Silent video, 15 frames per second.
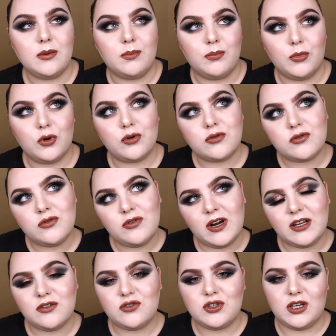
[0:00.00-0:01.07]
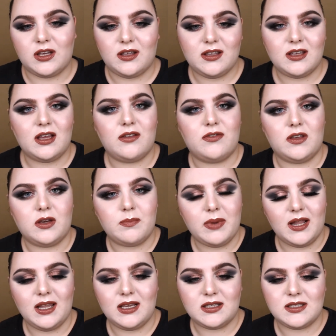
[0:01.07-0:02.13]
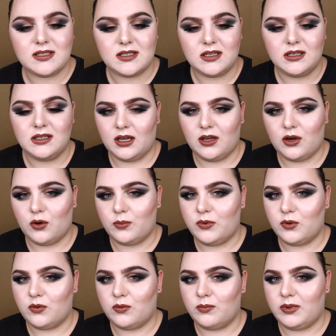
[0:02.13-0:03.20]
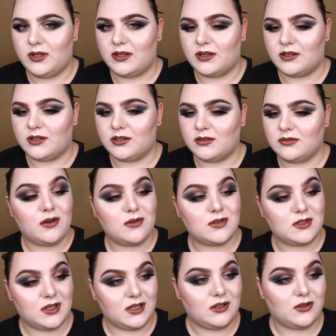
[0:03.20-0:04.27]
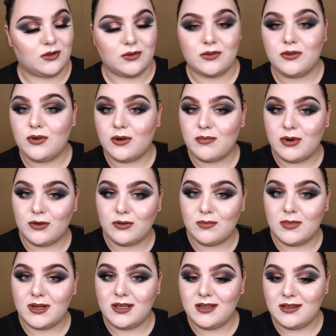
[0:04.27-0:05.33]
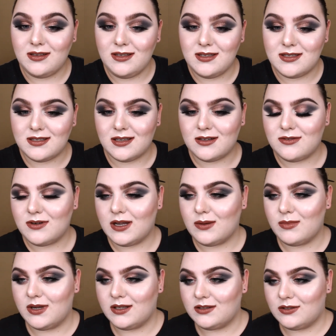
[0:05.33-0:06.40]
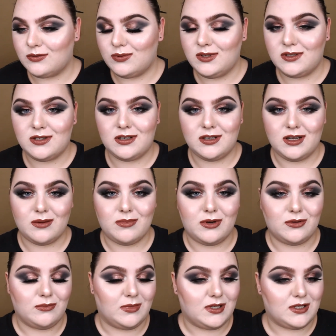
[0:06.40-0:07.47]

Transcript: more grungy and gothic palettes. I hope you'll be there. Also, I told you about my Instagram and Twitter, about